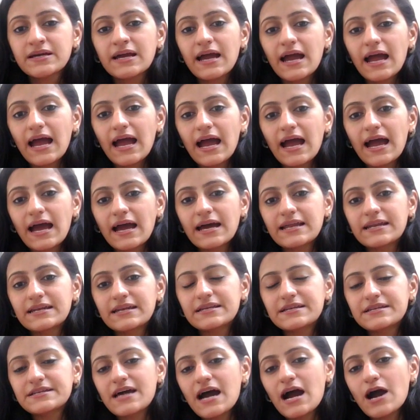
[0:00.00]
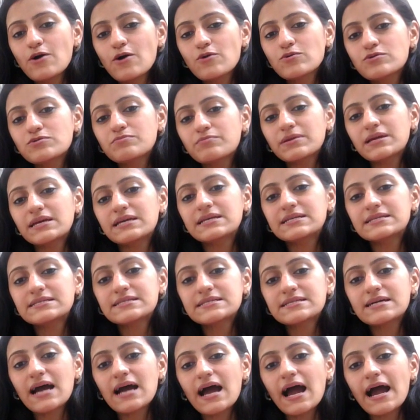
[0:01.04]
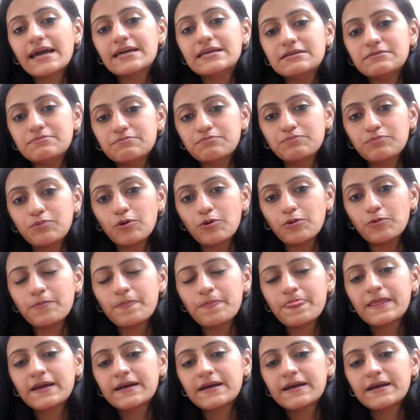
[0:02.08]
and down means hypo.